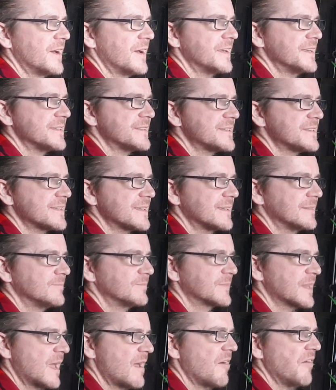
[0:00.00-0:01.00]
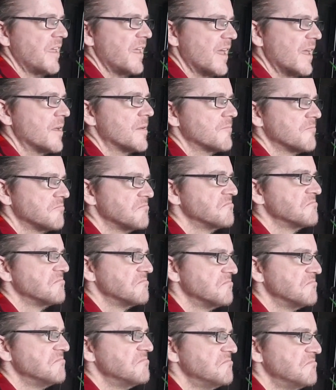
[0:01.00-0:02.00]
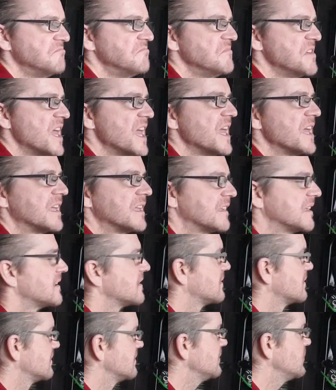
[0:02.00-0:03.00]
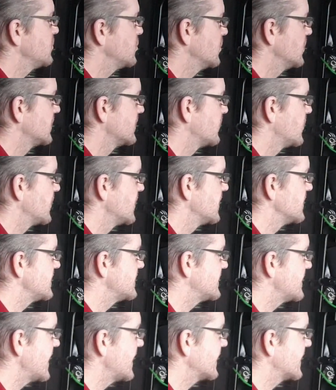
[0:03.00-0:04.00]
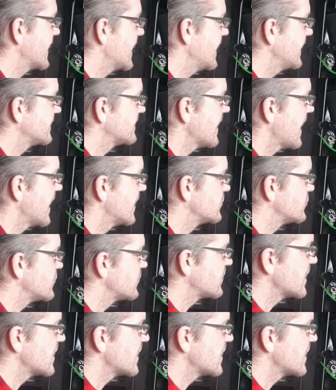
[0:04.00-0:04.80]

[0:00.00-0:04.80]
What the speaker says: Eyes. Oh, yeah. Yeah. World of My Eyes. Dedicated to Andrew